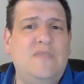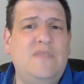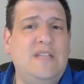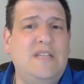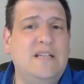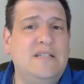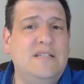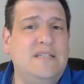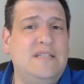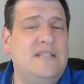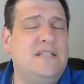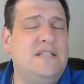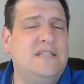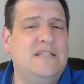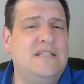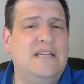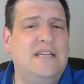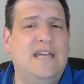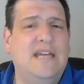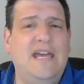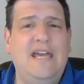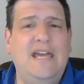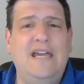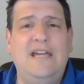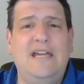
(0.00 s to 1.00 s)
Citizen
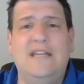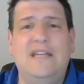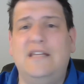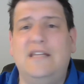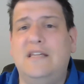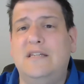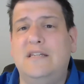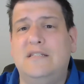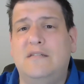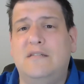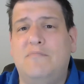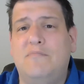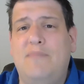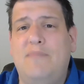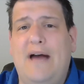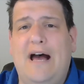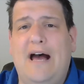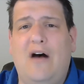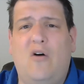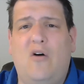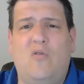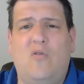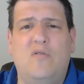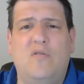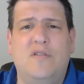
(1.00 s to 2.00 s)
Kane is
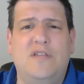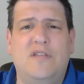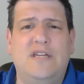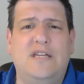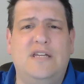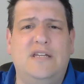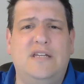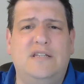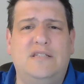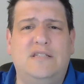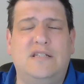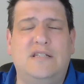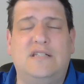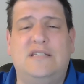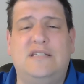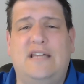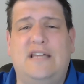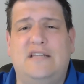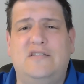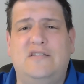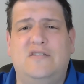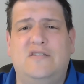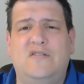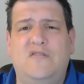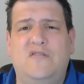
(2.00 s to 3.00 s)
about the
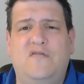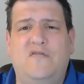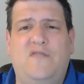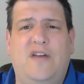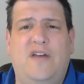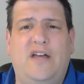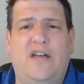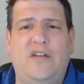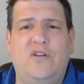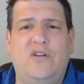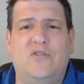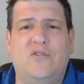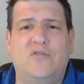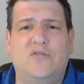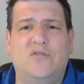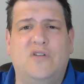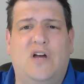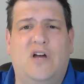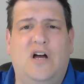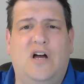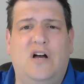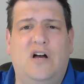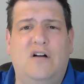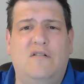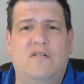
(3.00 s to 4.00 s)
successes and failures
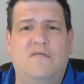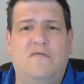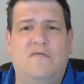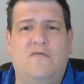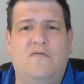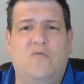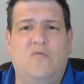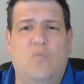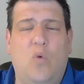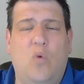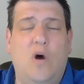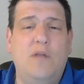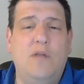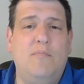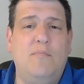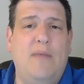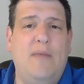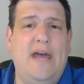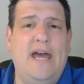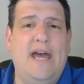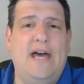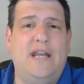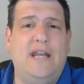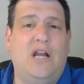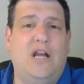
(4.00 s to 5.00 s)
of one
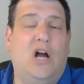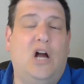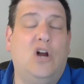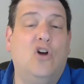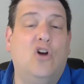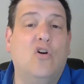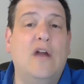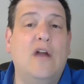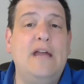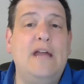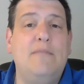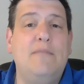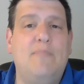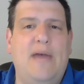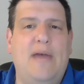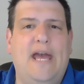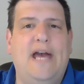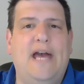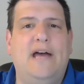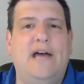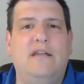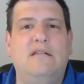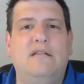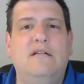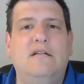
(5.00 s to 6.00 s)
man, a great
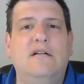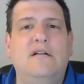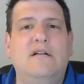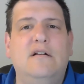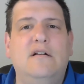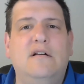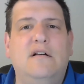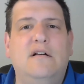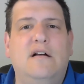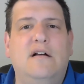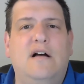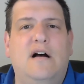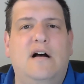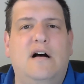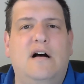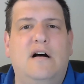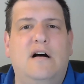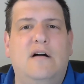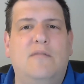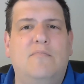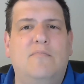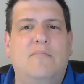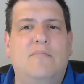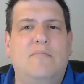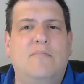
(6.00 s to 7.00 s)
man,
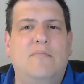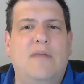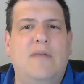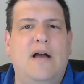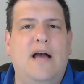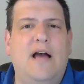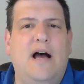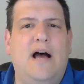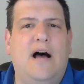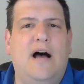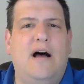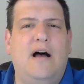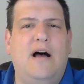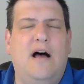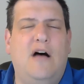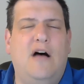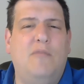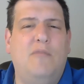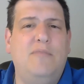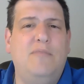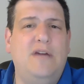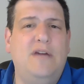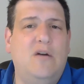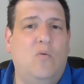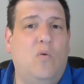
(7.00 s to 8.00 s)

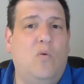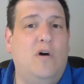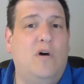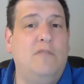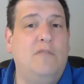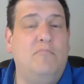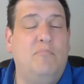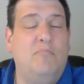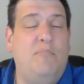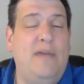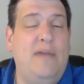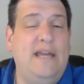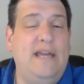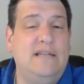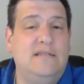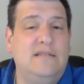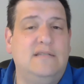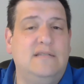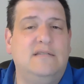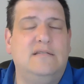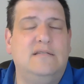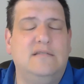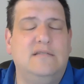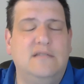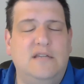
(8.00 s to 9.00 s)
albeit one
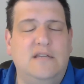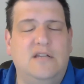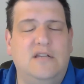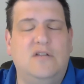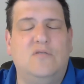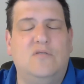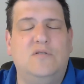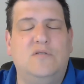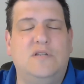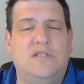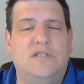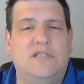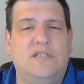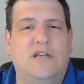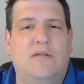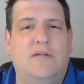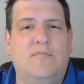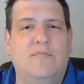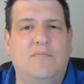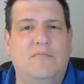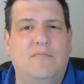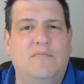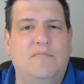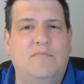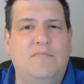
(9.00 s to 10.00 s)
based, to
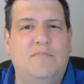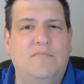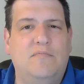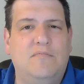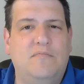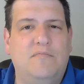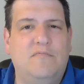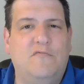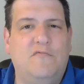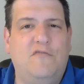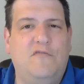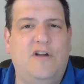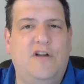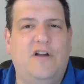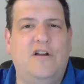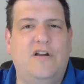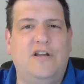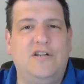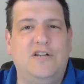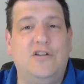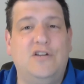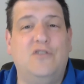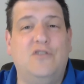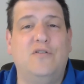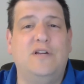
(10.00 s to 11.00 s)
some
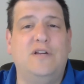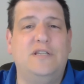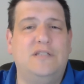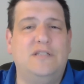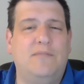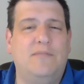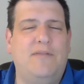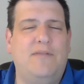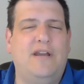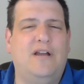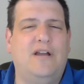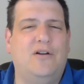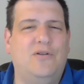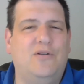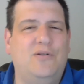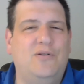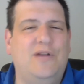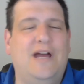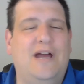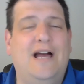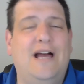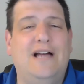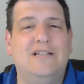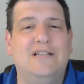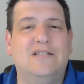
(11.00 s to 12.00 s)
varying degrees, depending on who
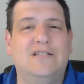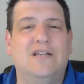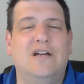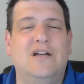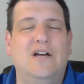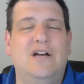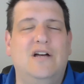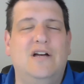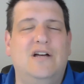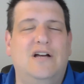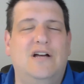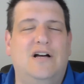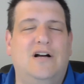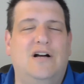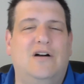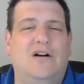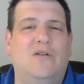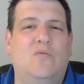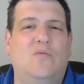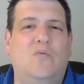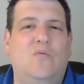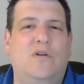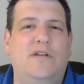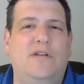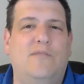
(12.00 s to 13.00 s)
you ask,
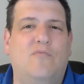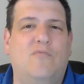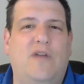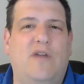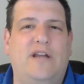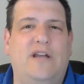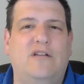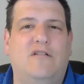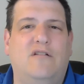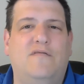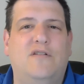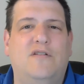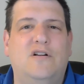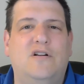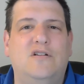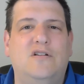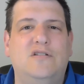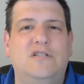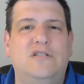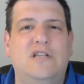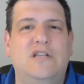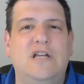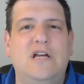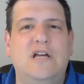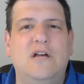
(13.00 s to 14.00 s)
William Randolph
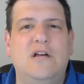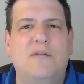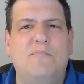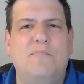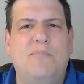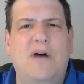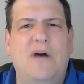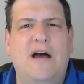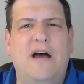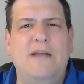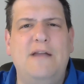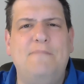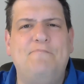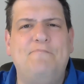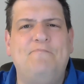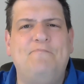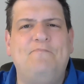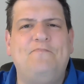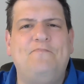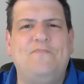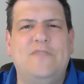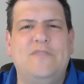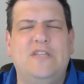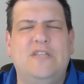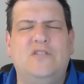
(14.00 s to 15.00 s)
Hearst, but
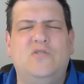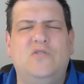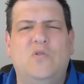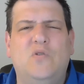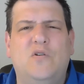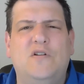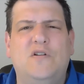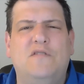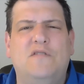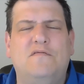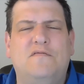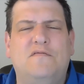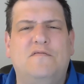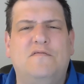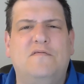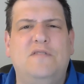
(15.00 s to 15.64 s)
sort of,